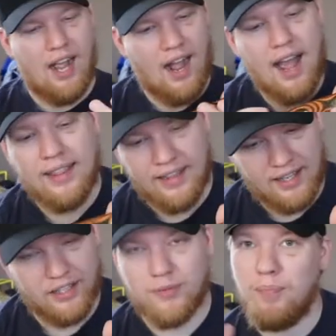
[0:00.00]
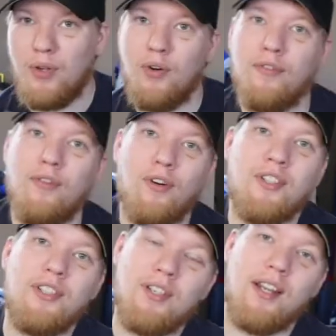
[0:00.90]
I think it's beautiful.
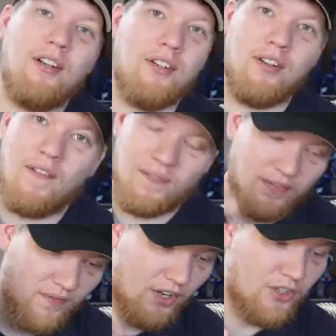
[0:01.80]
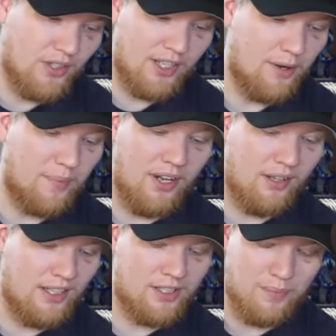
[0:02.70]
It's still visually
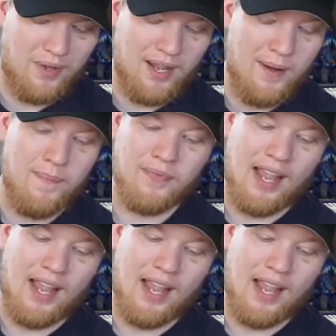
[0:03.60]
appealing to me.